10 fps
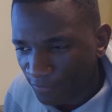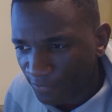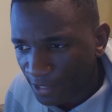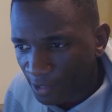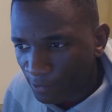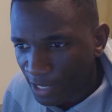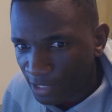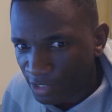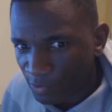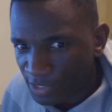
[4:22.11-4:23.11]
Very
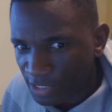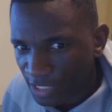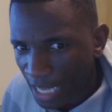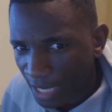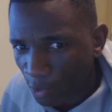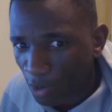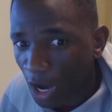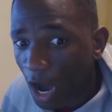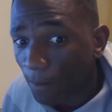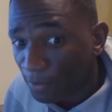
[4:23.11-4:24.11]
rarely do we see a guy go
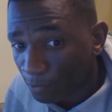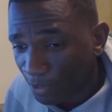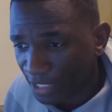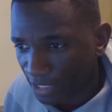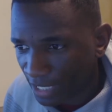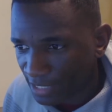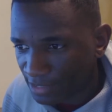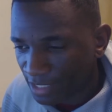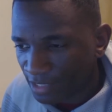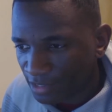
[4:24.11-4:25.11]
up in weight class.